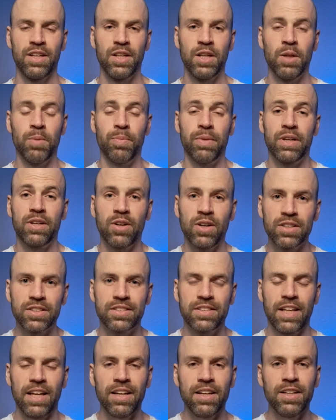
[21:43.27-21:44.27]
Because
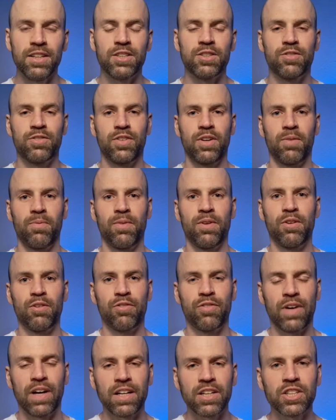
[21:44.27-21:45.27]
that is, from
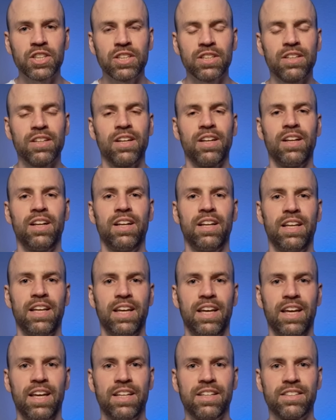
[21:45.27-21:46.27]
functional
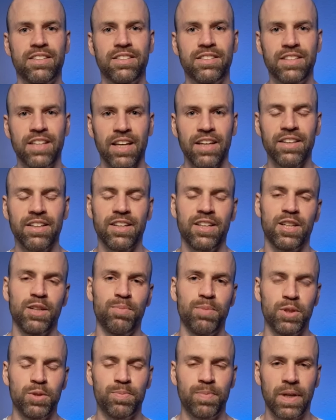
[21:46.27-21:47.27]
and technical
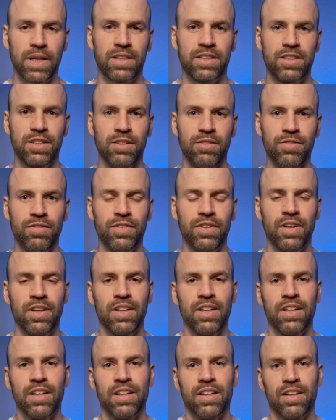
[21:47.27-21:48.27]
perspective,
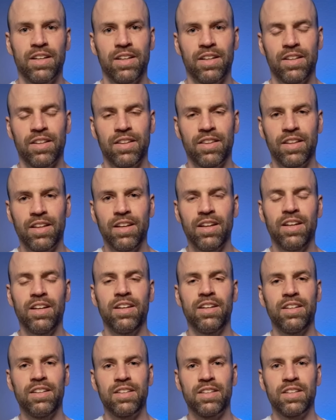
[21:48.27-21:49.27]

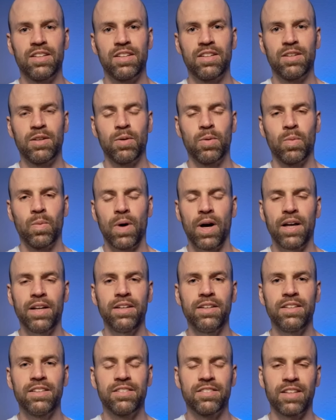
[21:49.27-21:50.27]
the one
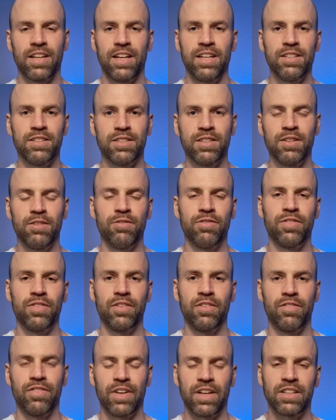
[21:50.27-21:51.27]
decisive
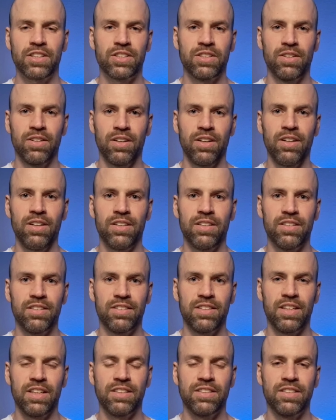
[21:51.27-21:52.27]
factor
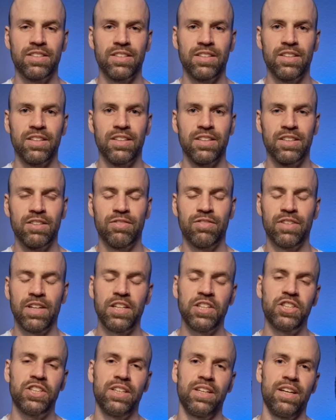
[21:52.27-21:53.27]
that
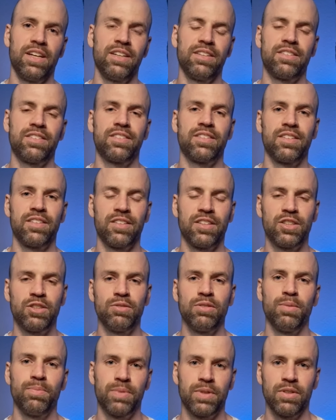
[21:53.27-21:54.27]
differentiates the two
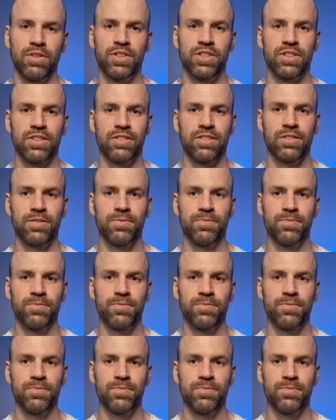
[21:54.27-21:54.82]
approaches.